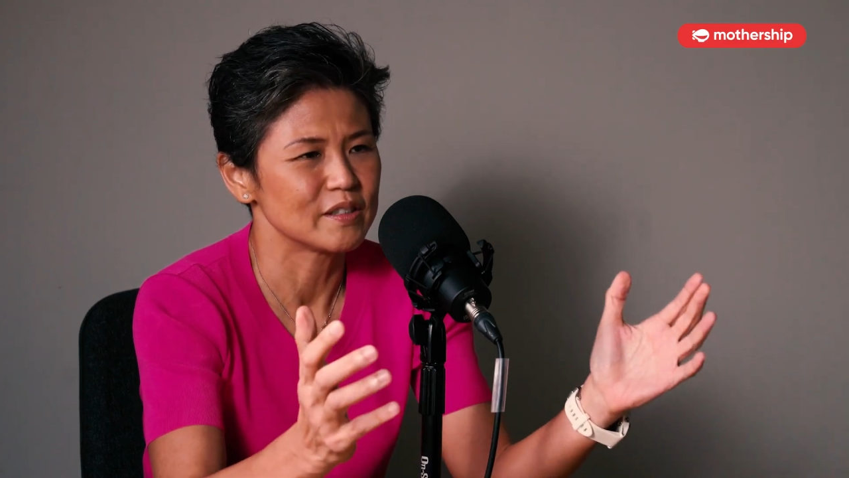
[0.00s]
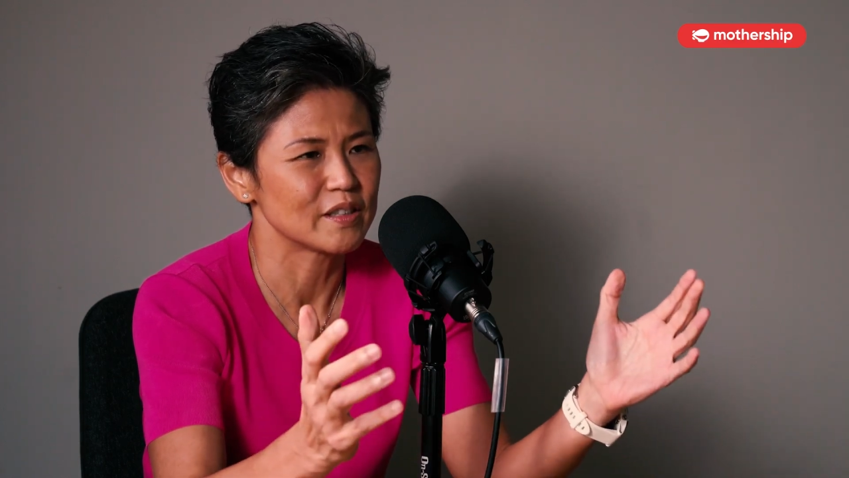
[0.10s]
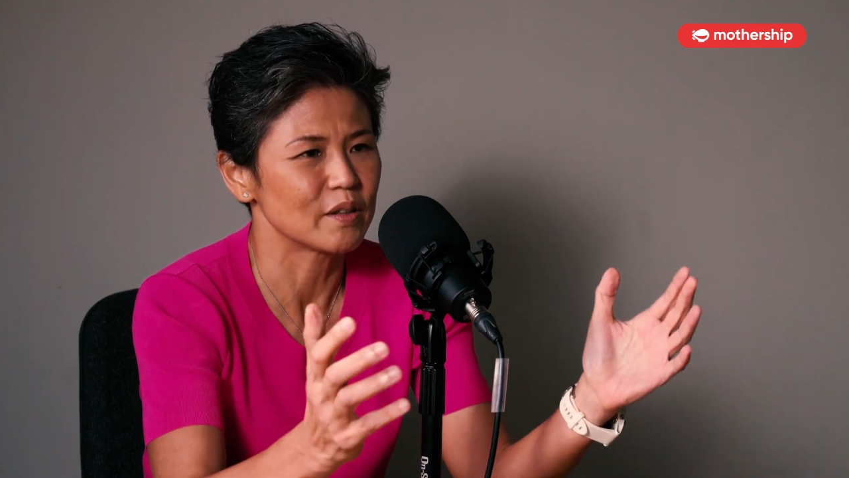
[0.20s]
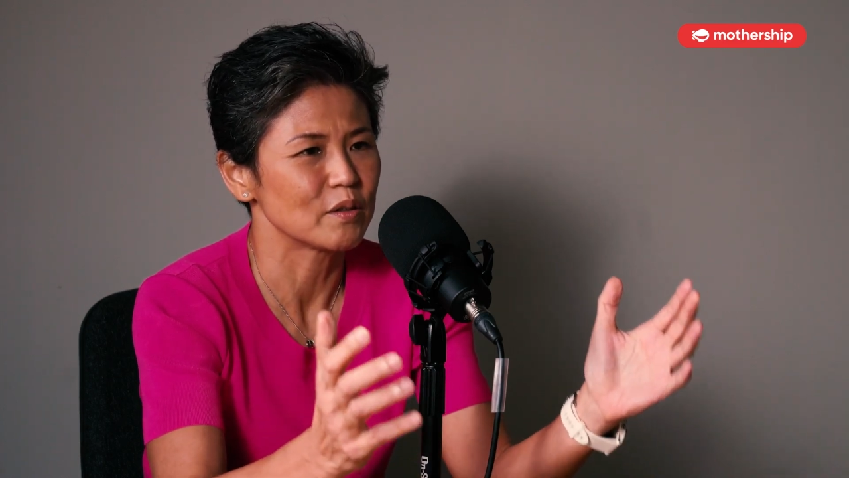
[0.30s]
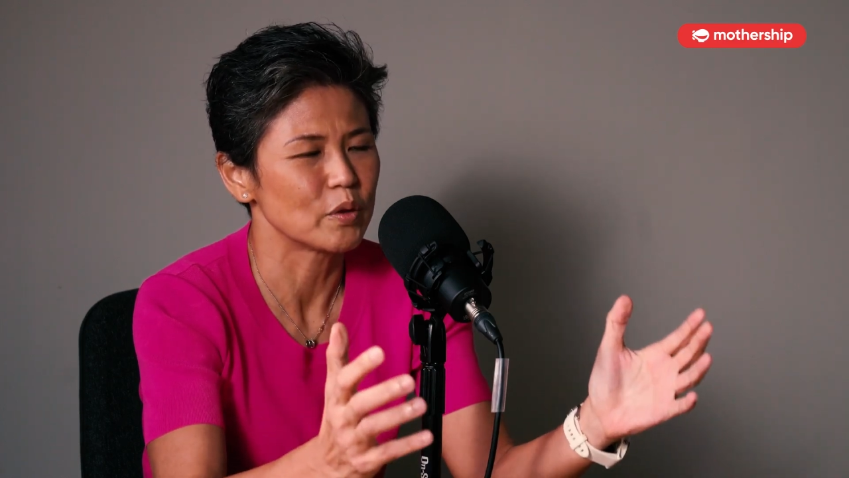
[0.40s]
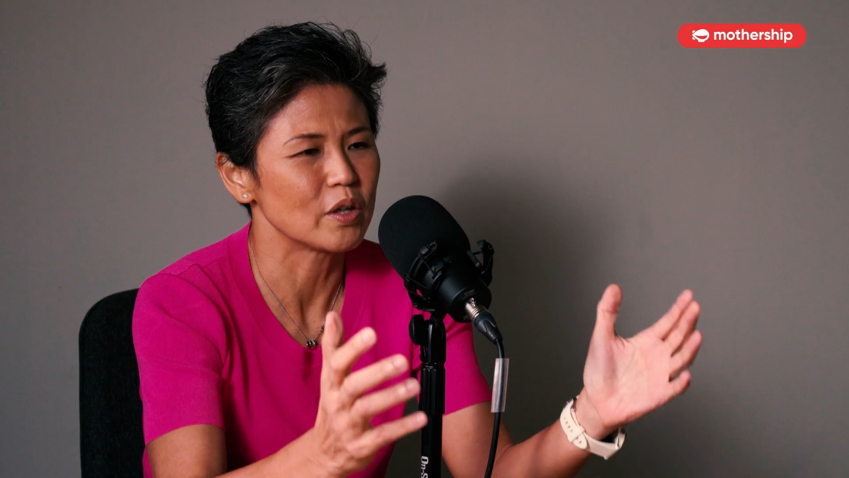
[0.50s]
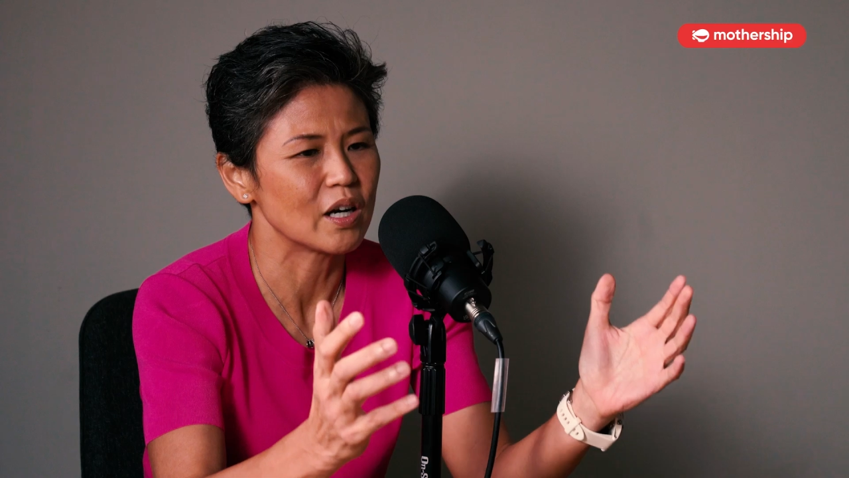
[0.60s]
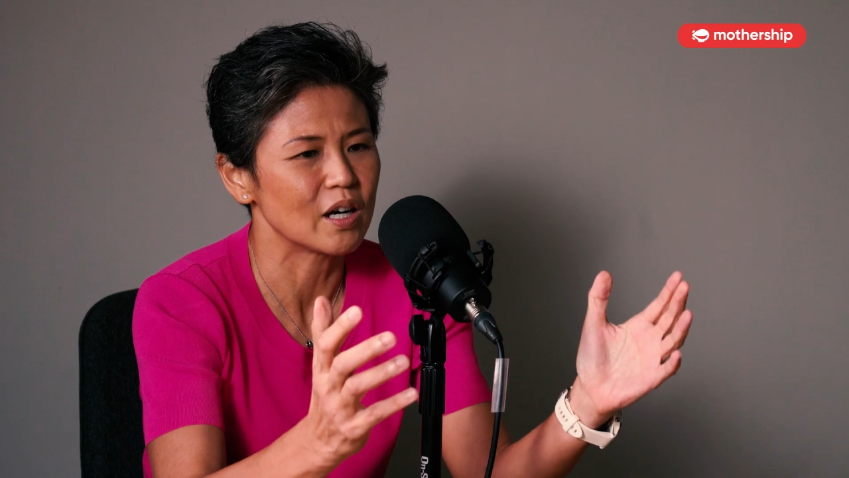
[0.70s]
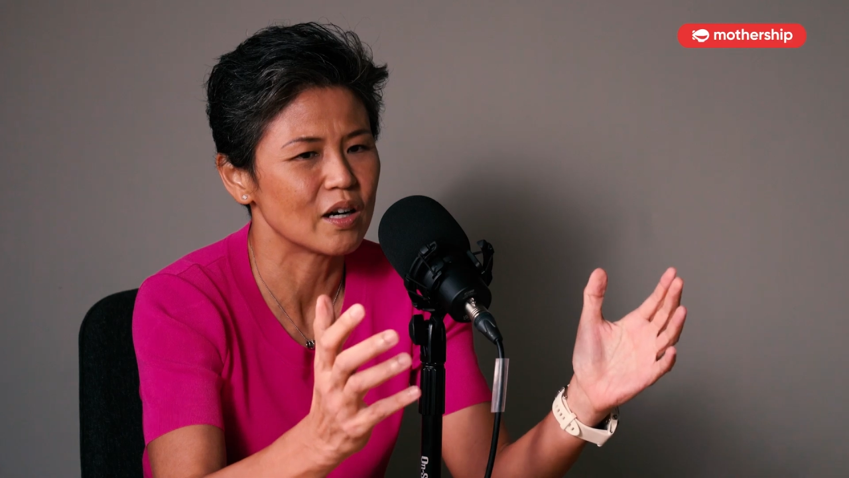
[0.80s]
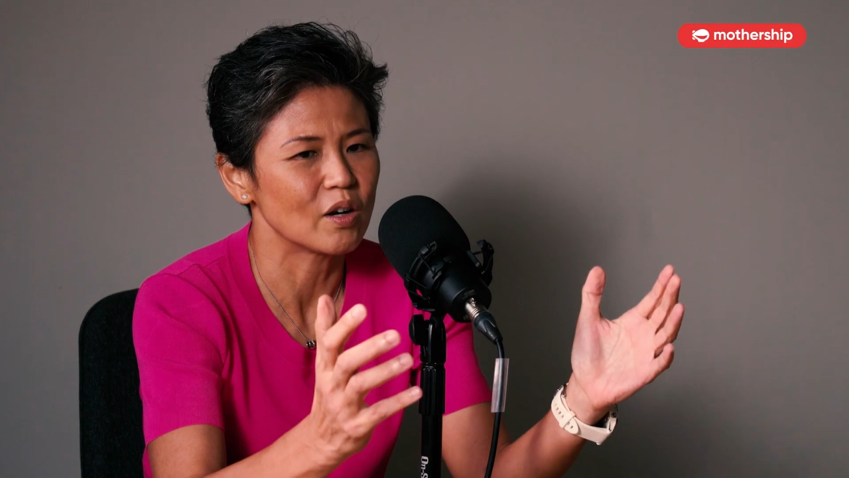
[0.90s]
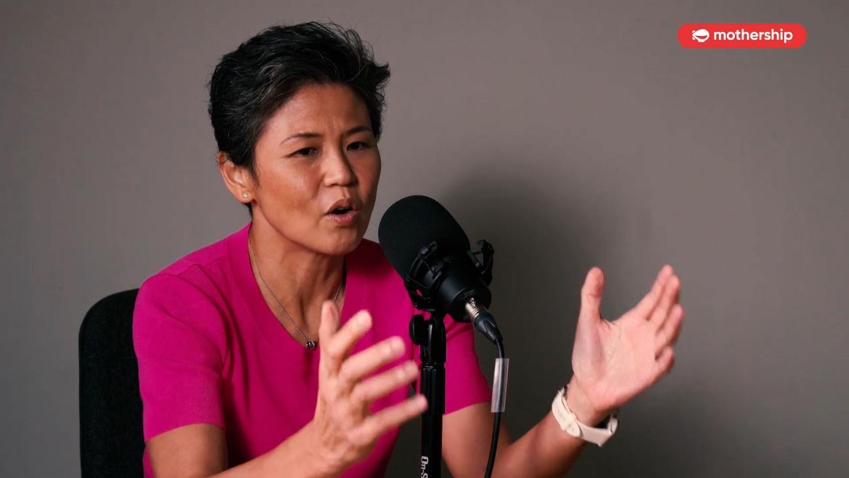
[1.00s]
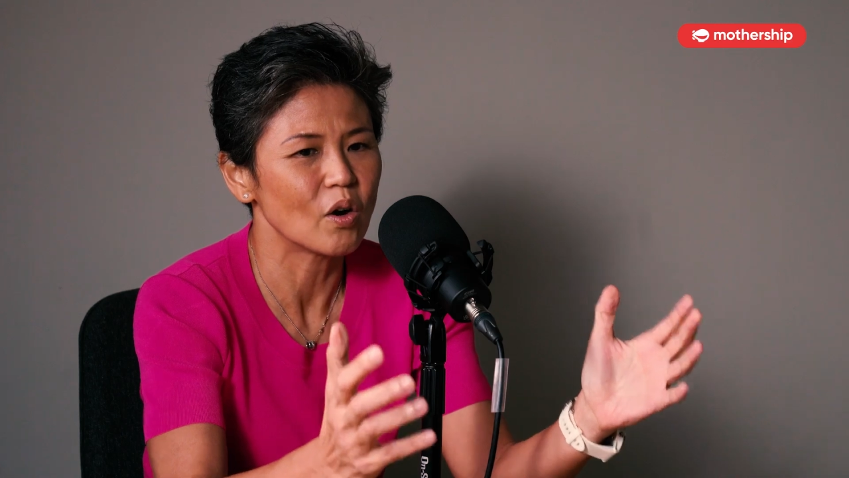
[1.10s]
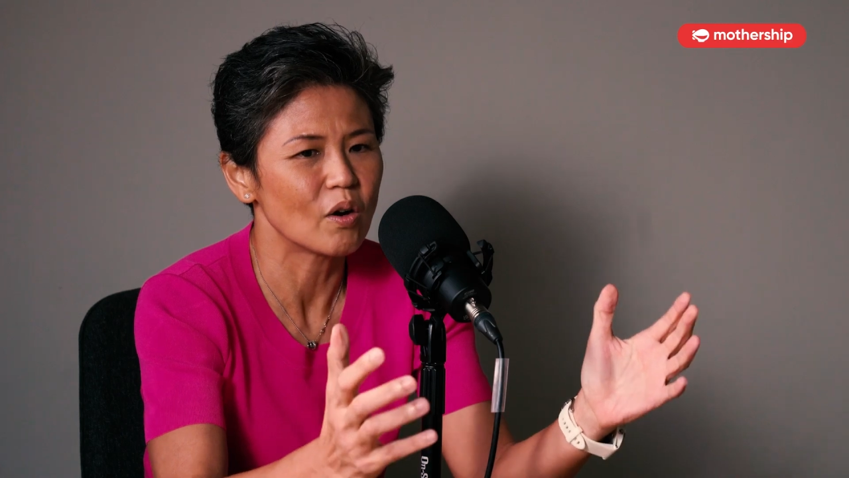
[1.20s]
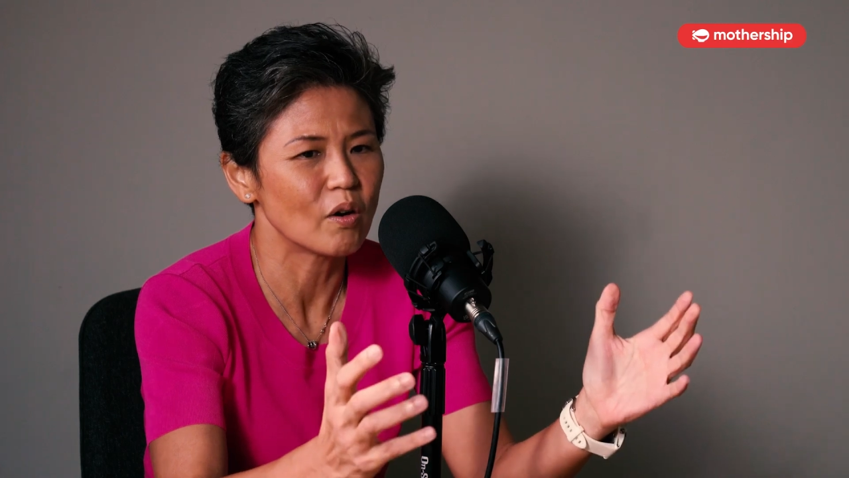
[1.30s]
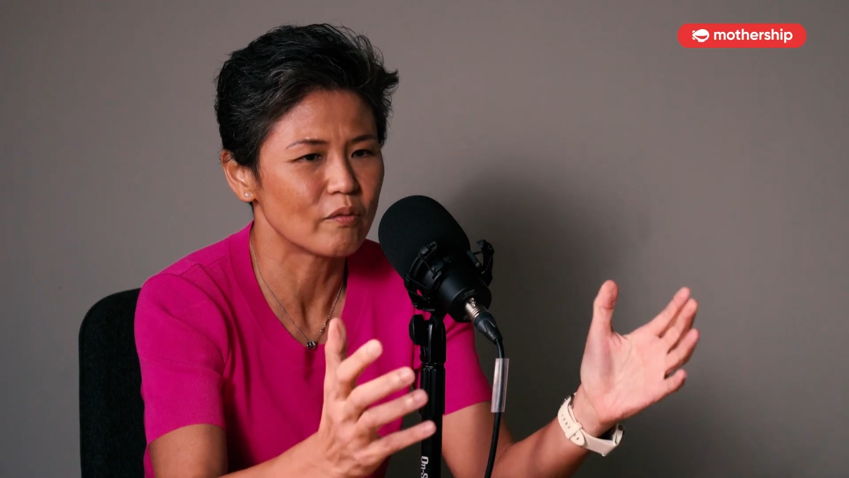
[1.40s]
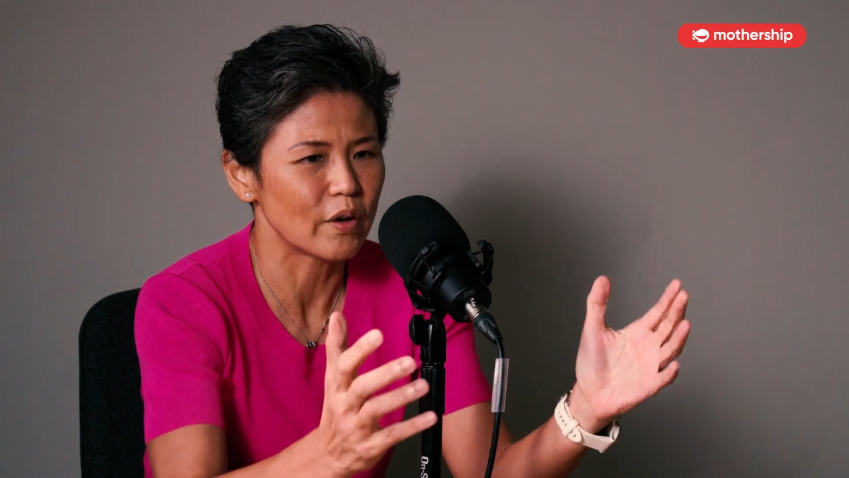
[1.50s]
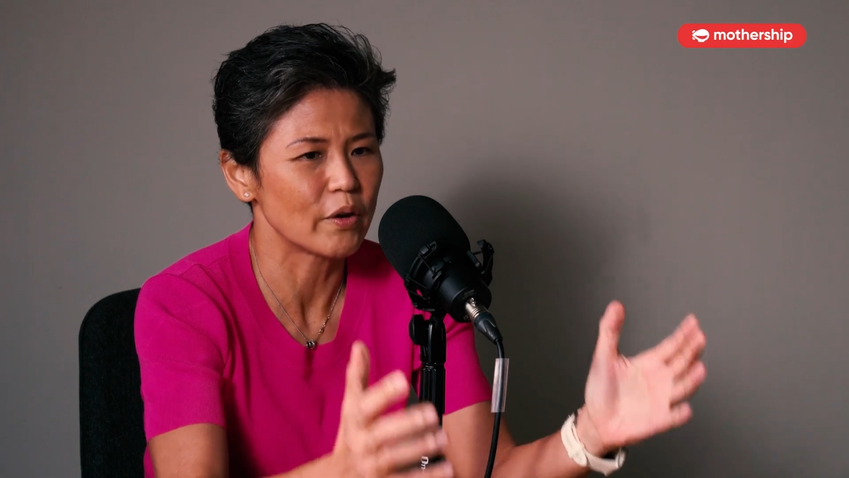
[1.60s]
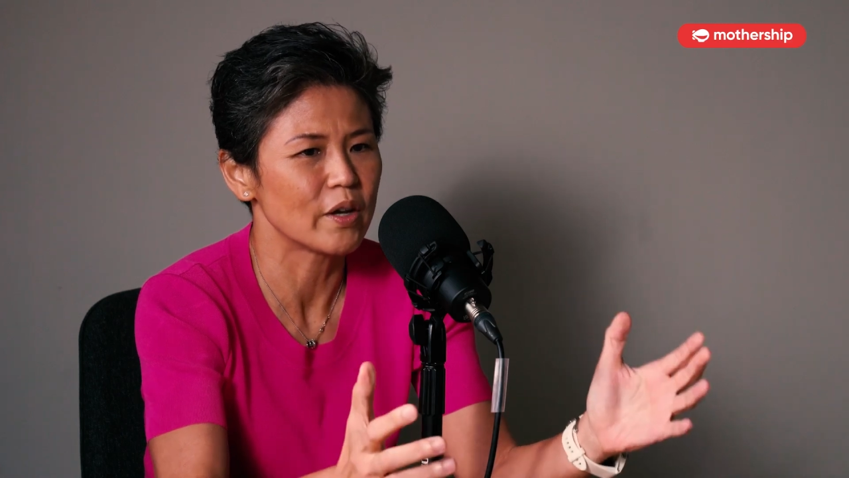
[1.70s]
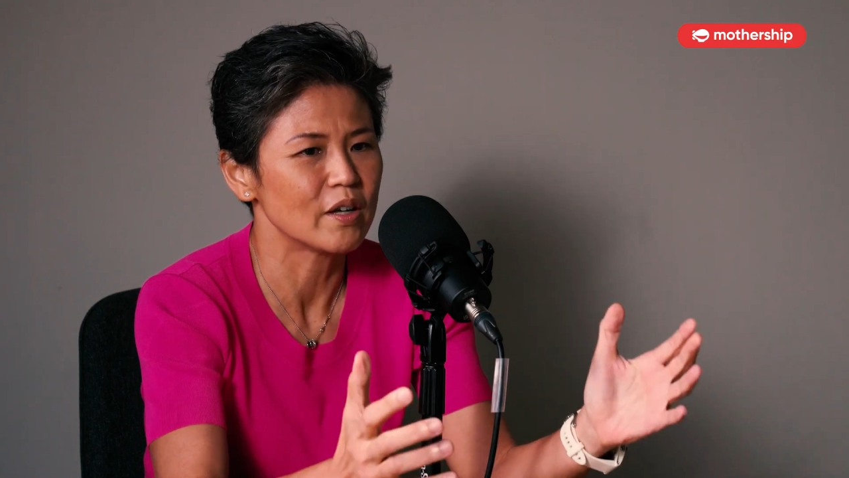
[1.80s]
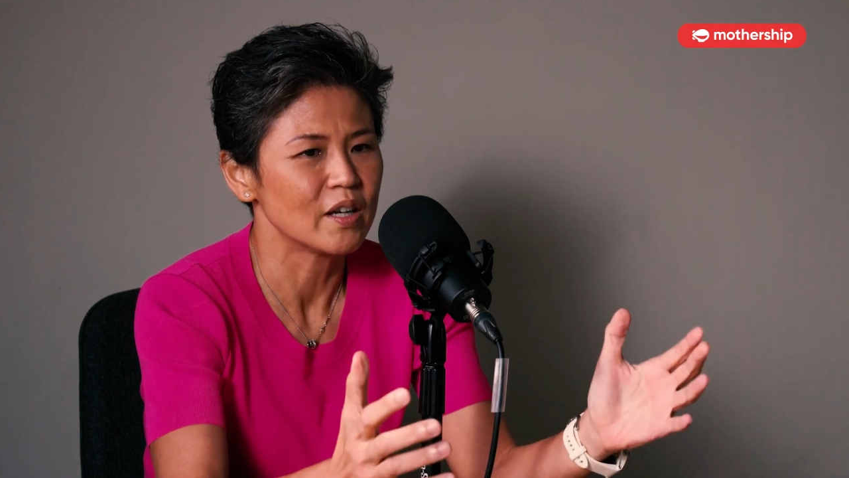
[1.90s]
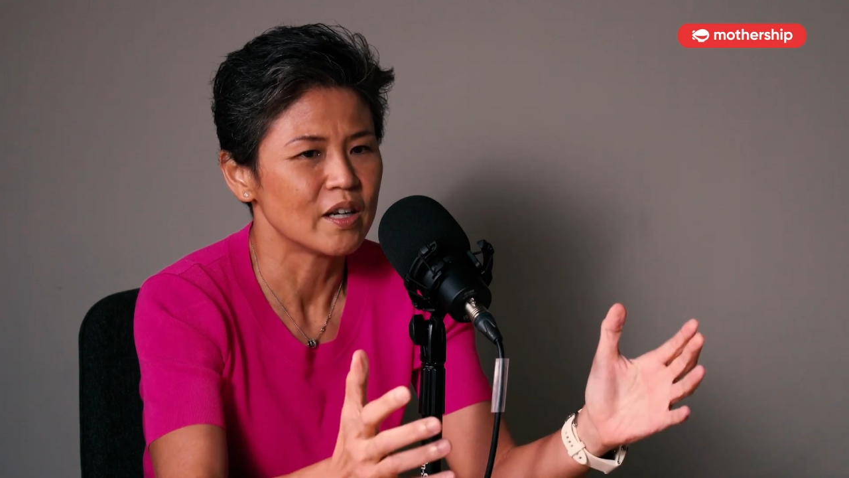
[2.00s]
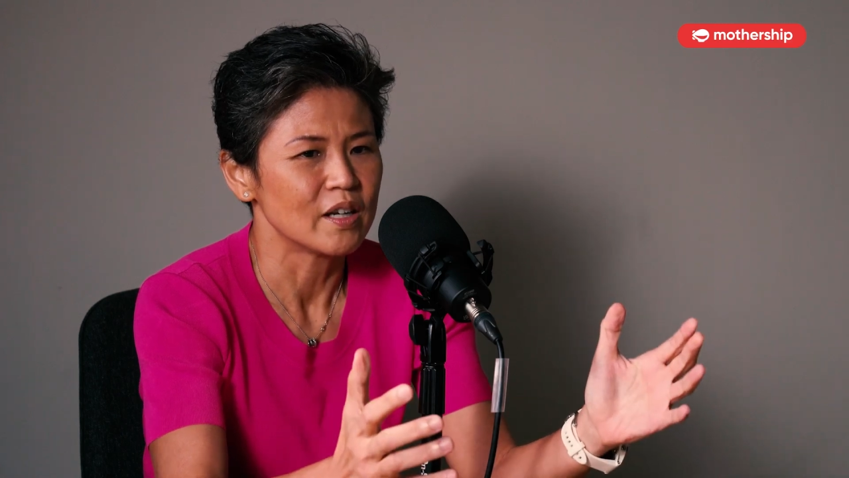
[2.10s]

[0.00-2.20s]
that we are very